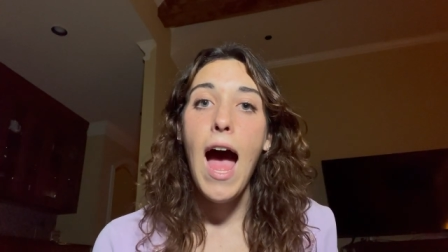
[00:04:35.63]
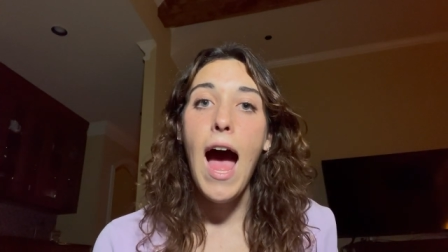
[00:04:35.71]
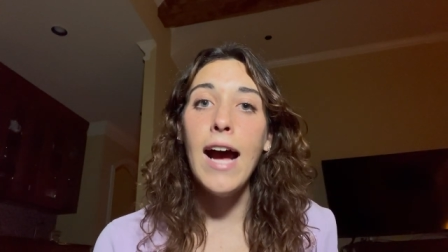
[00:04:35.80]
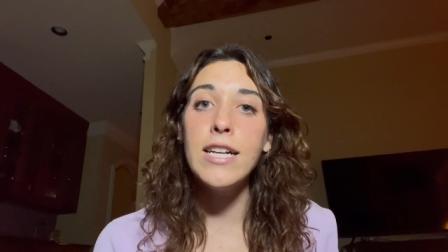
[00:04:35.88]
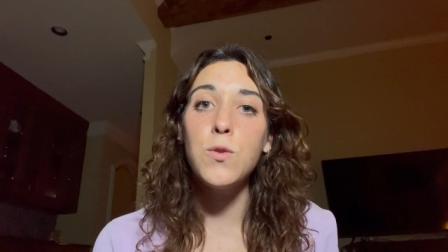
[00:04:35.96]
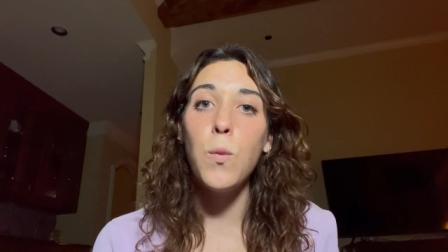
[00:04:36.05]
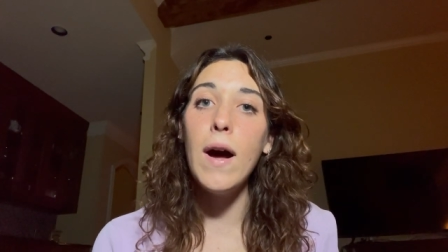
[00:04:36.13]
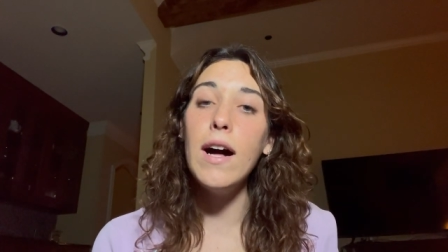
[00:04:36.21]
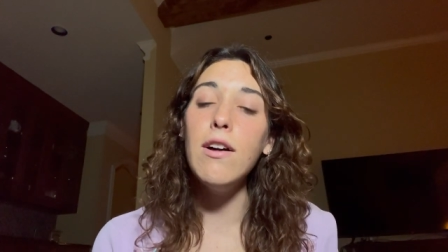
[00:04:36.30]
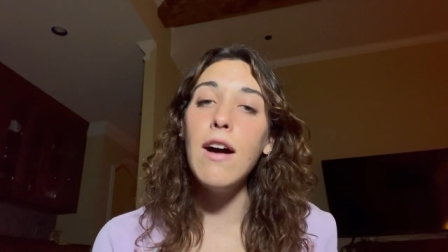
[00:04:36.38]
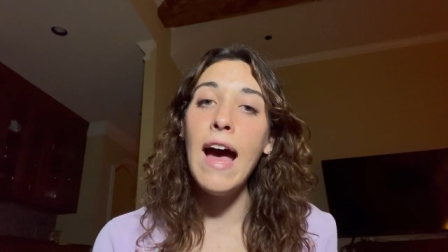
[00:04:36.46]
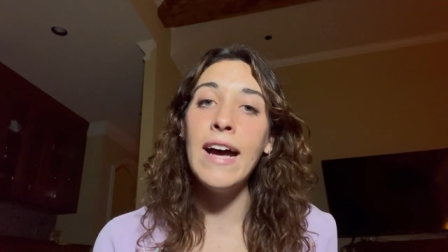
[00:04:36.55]
as
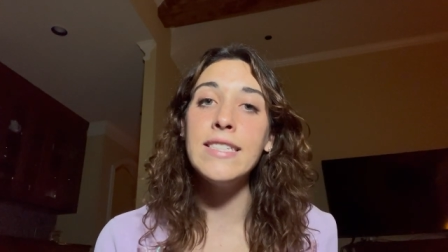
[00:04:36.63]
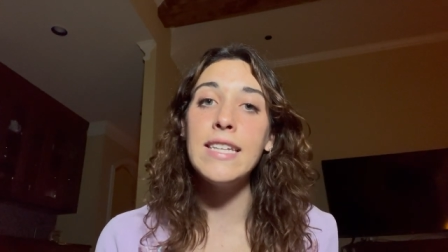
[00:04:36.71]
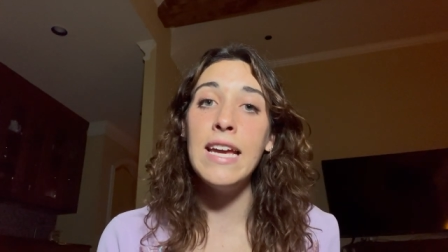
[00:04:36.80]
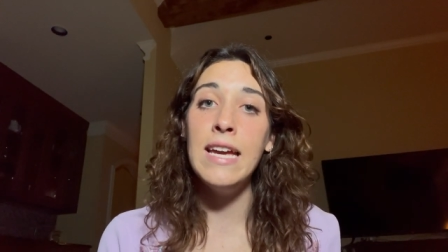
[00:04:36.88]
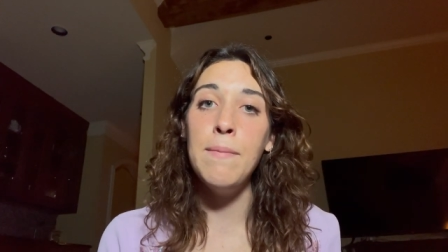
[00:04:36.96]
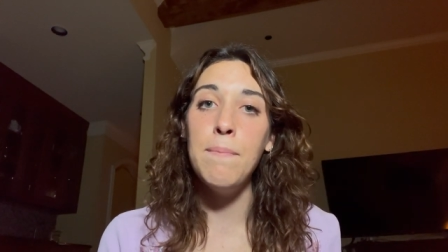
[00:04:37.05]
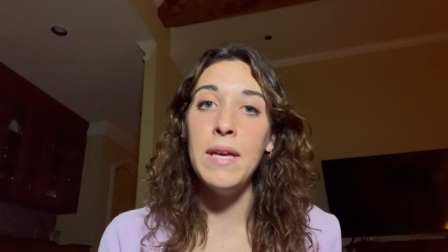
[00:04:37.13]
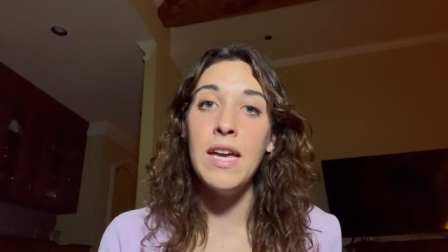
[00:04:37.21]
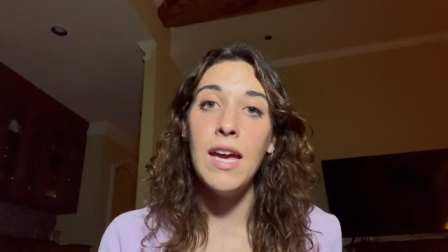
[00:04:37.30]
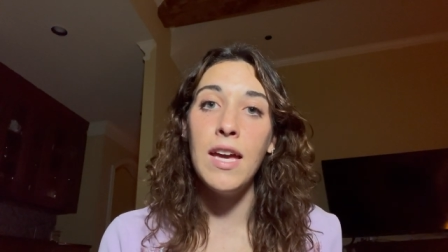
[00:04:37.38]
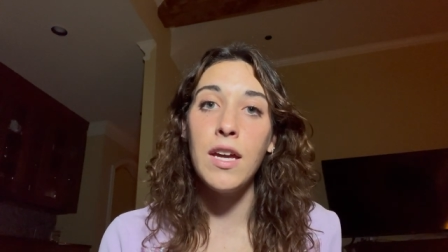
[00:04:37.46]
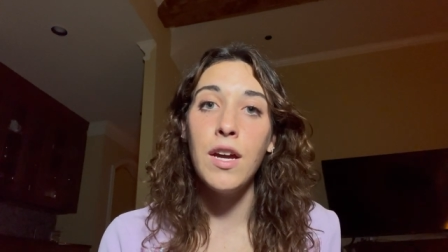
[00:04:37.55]
well as it
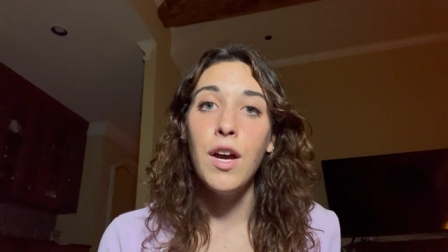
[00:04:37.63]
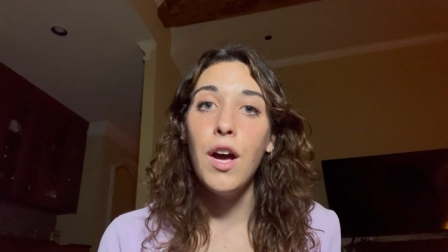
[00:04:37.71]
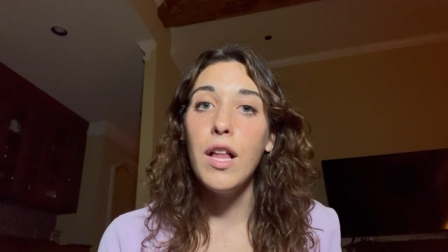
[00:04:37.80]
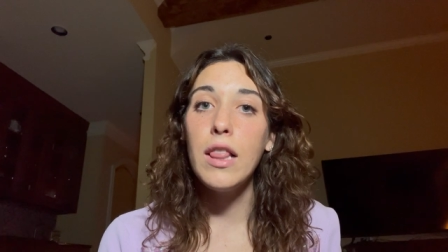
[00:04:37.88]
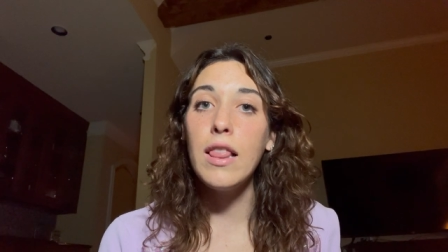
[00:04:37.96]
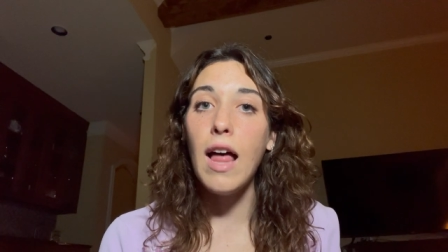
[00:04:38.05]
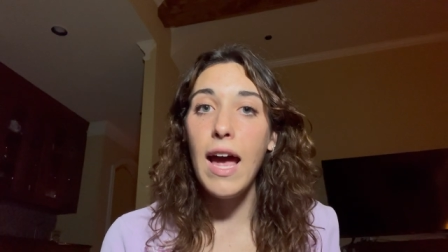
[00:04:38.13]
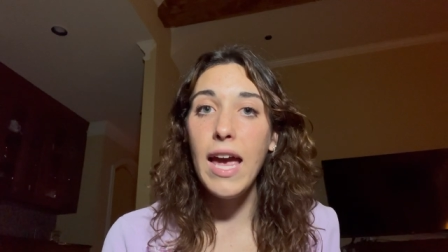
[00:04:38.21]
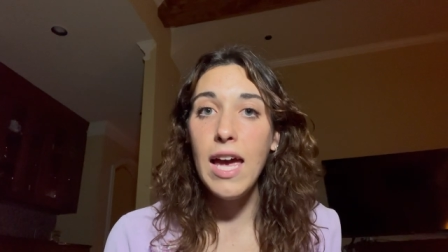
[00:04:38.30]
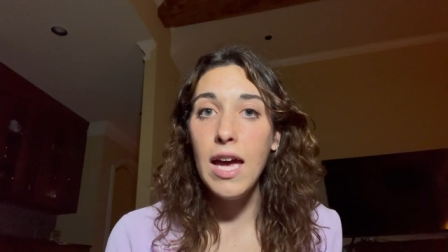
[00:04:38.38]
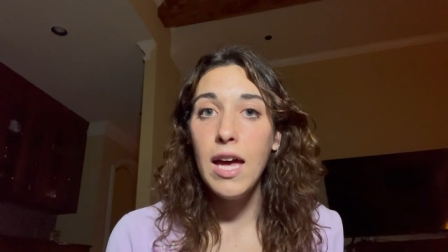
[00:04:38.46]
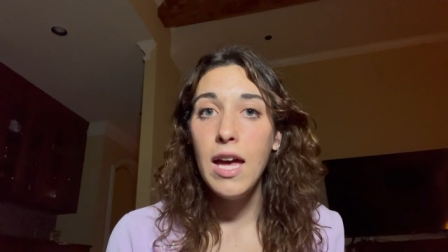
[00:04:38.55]
being
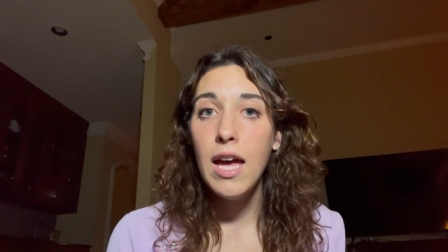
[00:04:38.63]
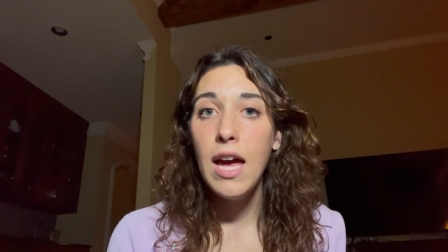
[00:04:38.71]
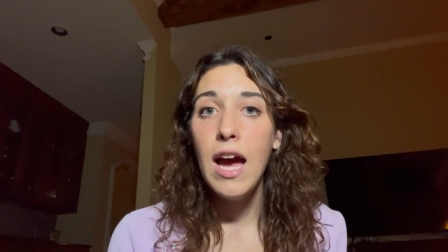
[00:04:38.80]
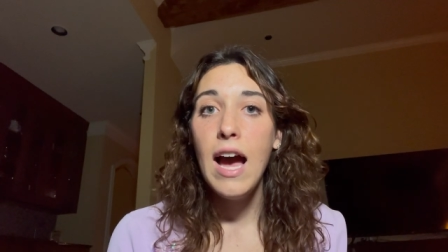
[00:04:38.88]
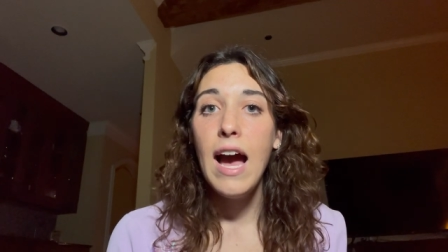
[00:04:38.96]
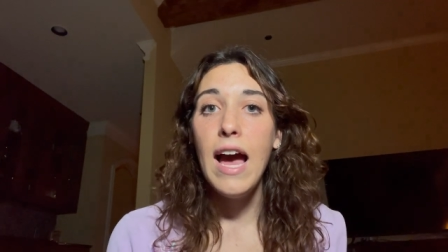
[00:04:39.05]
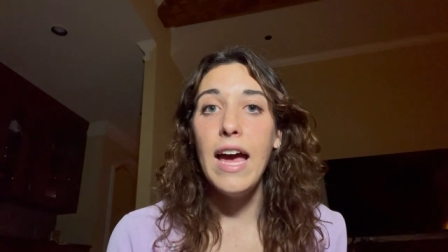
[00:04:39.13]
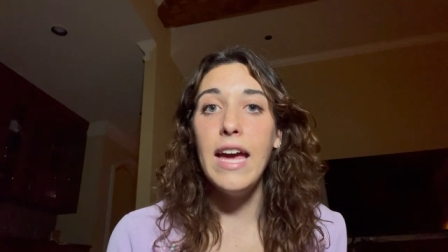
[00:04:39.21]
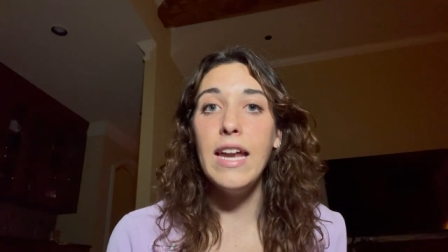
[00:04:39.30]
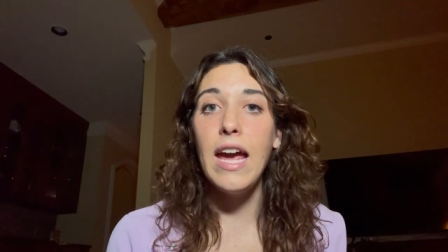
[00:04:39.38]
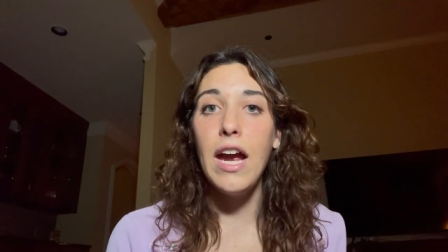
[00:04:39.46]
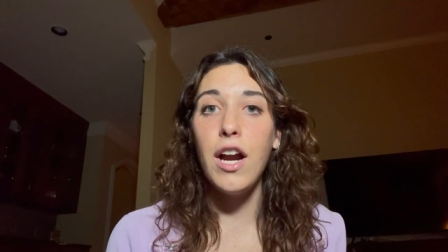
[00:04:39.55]
light
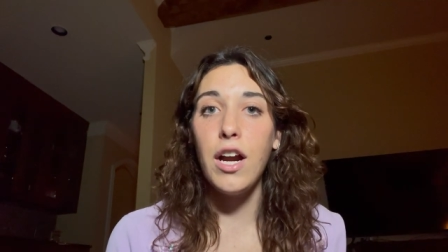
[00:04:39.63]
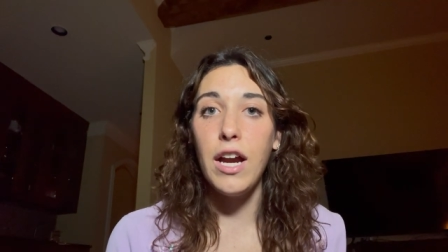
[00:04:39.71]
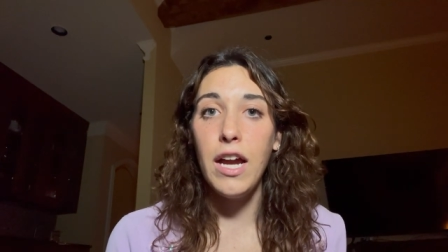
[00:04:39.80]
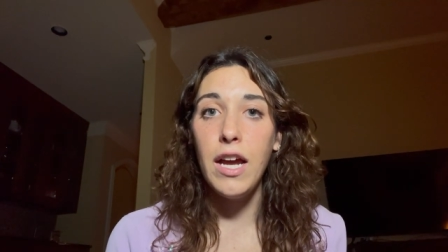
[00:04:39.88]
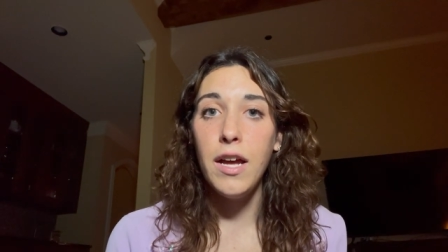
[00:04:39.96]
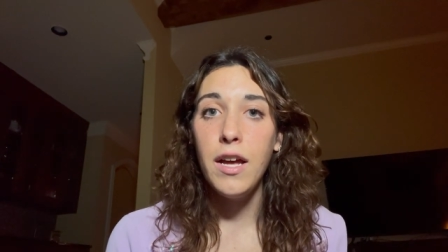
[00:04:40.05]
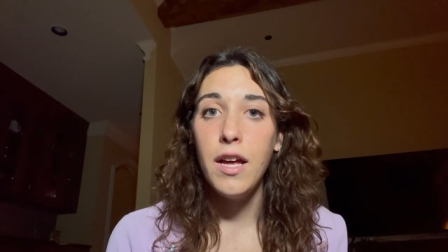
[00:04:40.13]
and airy.